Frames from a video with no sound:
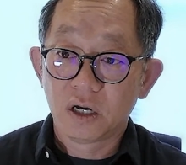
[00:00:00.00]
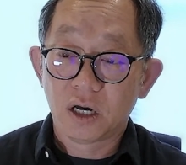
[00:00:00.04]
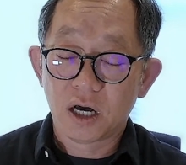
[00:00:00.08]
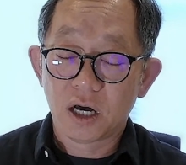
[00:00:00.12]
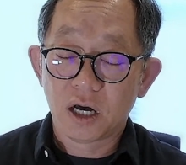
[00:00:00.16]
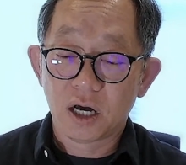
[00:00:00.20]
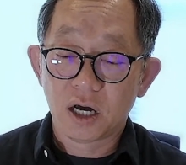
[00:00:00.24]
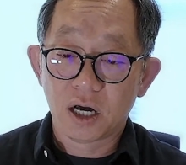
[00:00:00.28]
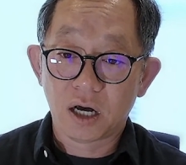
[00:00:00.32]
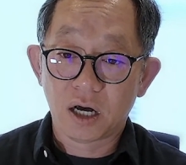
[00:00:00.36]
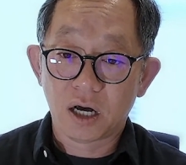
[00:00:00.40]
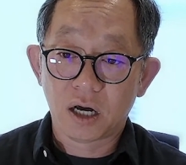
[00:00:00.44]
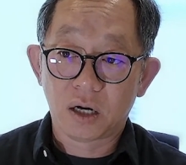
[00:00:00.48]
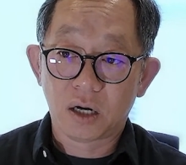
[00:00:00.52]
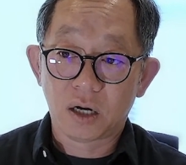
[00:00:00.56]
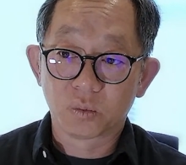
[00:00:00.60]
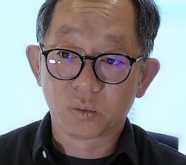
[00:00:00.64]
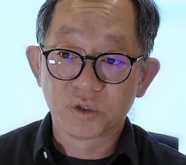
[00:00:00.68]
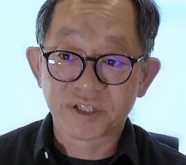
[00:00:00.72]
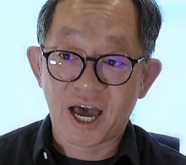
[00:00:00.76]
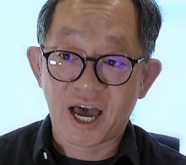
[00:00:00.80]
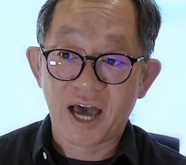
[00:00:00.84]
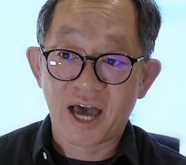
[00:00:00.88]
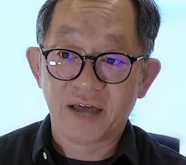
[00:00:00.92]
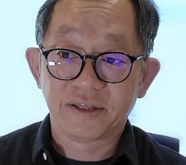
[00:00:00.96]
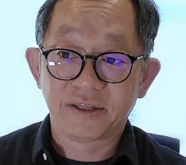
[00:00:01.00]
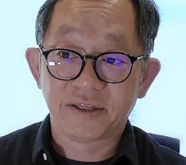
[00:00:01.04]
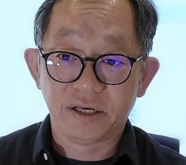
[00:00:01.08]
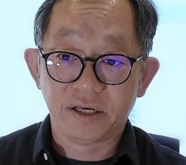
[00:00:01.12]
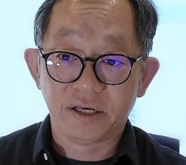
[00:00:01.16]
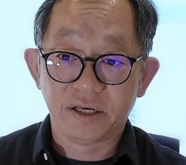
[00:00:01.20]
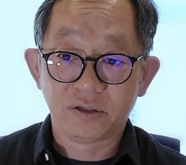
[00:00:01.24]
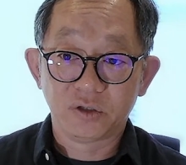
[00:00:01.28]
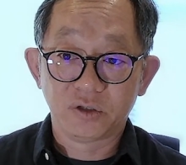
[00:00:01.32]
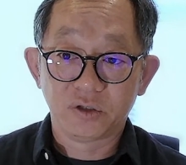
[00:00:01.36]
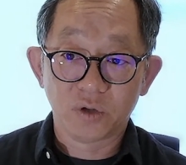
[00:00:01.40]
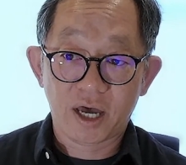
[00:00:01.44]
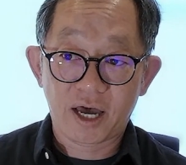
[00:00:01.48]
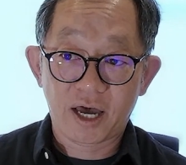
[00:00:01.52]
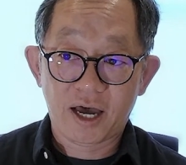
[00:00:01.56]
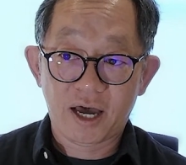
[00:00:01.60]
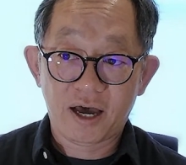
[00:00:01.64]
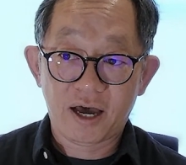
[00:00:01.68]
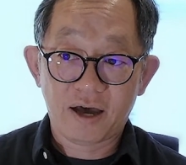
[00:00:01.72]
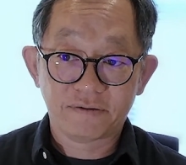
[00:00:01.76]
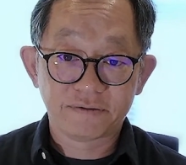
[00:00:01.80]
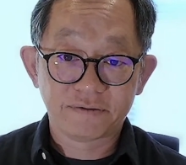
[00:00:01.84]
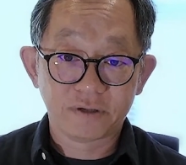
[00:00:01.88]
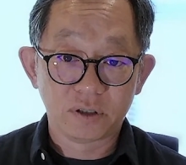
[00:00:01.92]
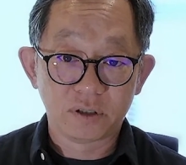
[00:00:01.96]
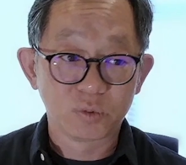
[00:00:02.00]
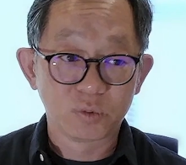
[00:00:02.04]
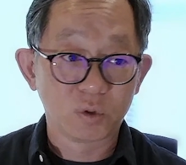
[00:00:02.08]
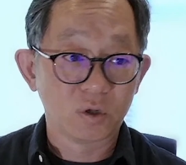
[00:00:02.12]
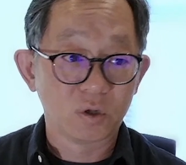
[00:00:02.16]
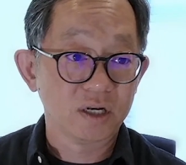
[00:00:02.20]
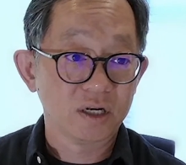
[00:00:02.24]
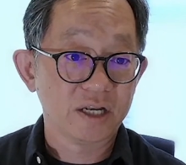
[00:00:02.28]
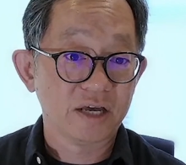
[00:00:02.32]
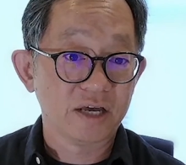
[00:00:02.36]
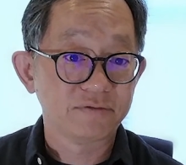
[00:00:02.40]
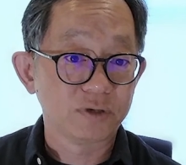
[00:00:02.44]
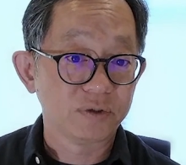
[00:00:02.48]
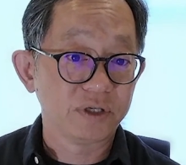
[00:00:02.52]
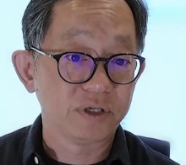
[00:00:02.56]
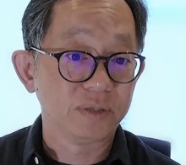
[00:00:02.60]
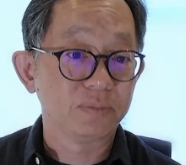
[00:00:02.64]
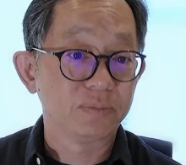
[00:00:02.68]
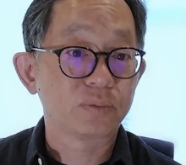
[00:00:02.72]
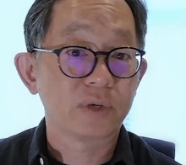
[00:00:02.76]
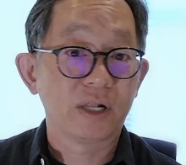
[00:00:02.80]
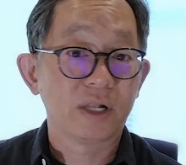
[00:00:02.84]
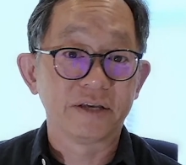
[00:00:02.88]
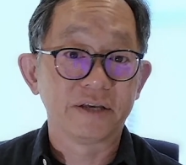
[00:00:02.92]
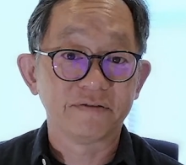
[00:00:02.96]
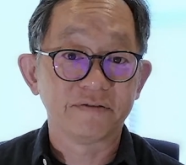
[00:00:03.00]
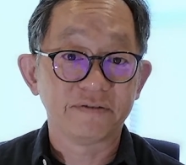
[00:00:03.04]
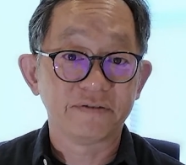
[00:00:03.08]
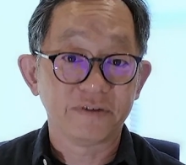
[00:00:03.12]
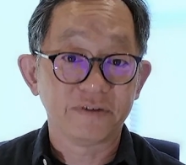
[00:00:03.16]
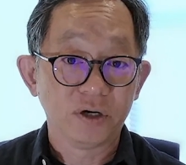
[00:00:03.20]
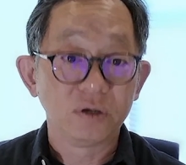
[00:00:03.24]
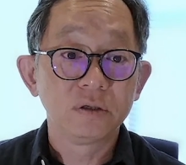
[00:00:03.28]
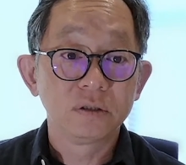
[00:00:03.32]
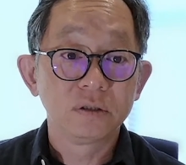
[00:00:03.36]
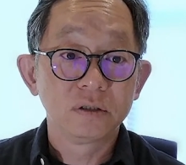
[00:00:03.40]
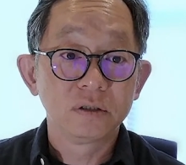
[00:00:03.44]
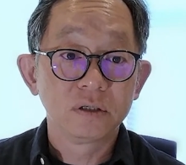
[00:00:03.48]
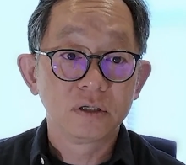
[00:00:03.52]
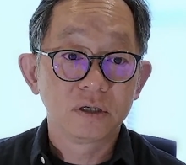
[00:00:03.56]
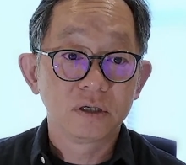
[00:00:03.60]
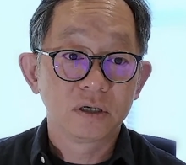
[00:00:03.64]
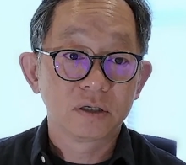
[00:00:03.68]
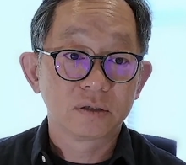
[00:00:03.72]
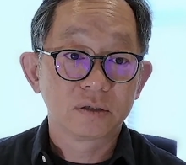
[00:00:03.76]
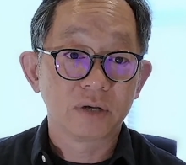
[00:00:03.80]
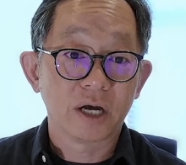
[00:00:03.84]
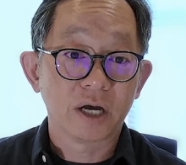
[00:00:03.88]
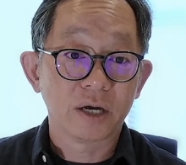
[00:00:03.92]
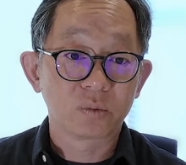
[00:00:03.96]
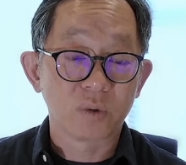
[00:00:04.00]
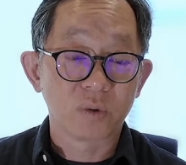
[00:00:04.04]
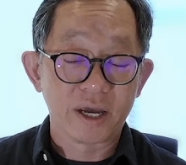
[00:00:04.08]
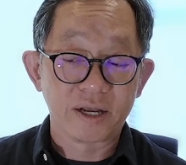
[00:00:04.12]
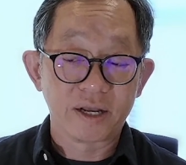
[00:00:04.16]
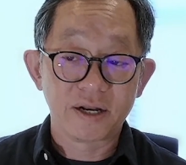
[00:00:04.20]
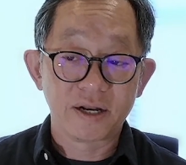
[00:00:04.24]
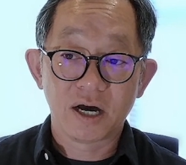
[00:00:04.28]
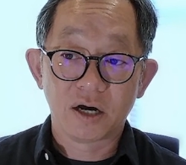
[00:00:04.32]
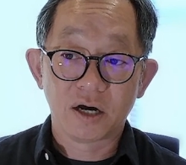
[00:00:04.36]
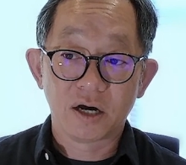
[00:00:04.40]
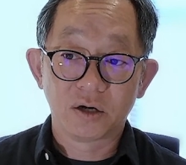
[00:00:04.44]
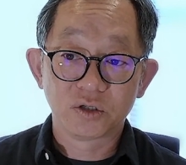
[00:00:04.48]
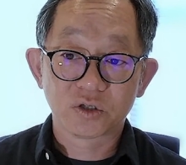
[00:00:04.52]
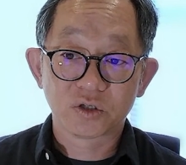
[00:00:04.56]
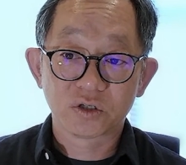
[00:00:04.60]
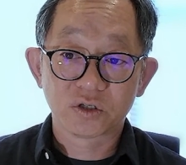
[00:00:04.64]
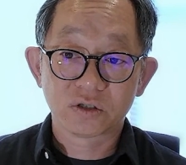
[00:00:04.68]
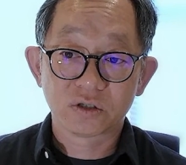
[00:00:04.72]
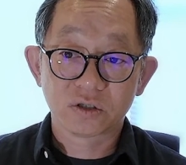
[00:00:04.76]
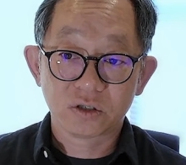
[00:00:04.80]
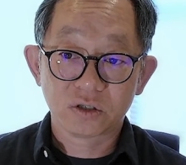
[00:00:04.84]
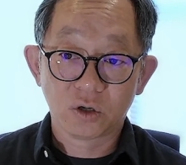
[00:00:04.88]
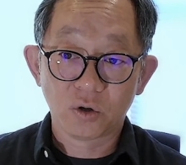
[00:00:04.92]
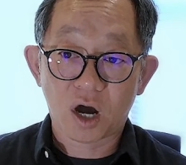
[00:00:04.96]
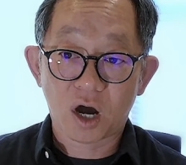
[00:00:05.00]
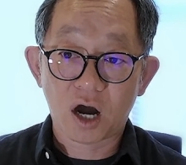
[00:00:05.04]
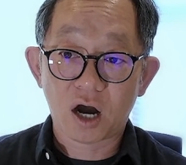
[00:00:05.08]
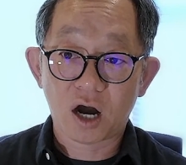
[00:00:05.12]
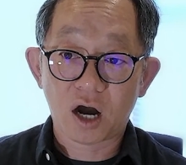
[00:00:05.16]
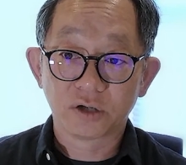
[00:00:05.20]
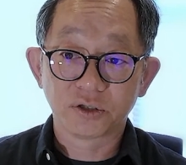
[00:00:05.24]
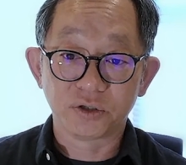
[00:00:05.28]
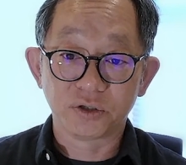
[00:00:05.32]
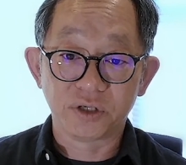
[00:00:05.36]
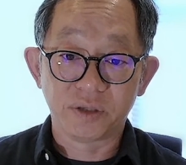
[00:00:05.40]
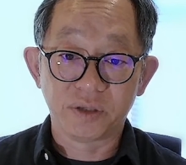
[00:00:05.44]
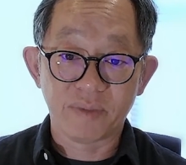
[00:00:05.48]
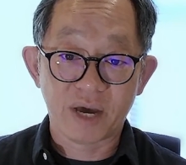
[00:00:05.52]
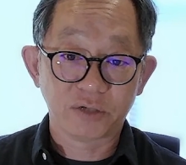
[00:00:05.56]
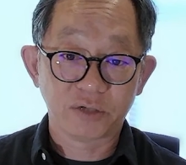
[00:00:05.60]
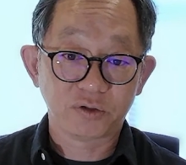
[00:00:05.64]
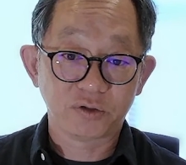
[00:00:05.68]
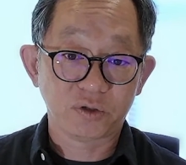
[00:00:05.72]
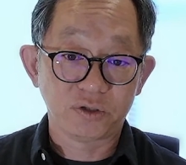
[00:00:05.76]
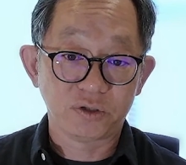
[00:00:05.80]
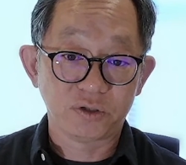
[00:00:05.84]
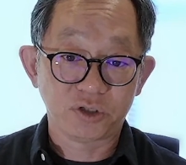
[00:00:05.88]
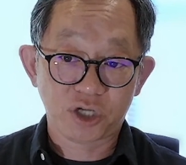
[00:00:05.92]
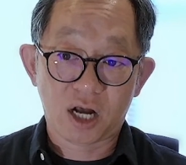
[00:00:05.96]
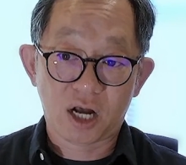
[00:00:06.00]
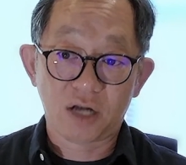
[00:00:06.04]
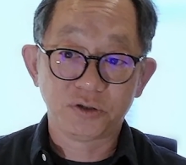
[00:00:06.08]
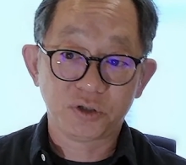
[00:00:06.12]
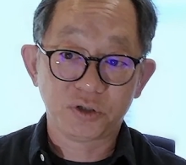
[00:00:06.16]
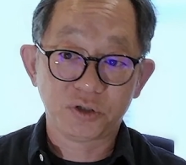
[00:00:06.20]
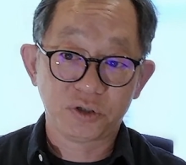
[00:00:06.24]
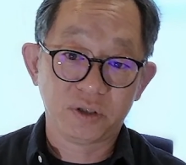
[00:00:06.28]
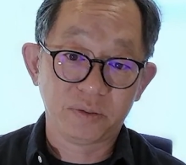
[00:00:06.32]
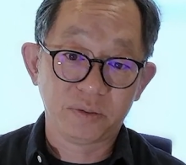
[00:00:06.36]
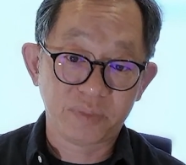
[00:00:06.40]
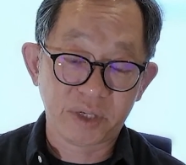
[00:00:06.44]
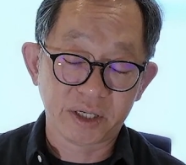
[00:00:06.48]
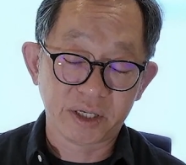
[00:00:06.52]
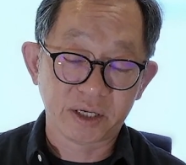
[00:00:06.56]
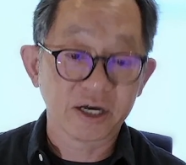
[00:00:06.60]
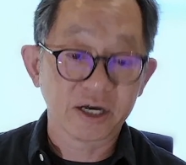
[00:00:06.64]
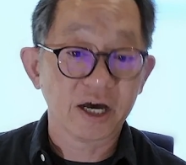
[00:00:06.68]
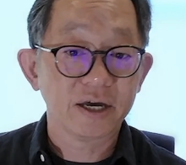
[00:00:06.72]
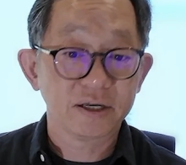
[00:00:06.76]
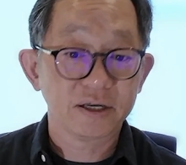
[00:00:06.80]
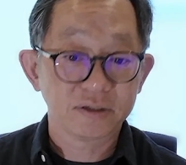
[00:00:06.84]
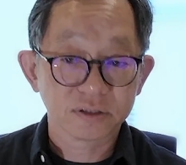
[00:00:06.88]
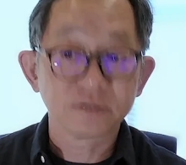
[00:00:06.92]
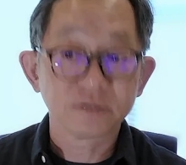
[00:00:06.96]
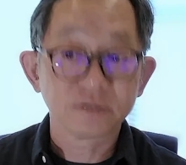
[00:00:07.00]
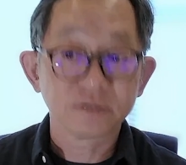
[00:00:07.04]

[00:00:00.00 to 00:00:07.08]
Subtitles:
With that, then you have a more level playing field, right? Right now, it's so hard to imagine challenging the big guys.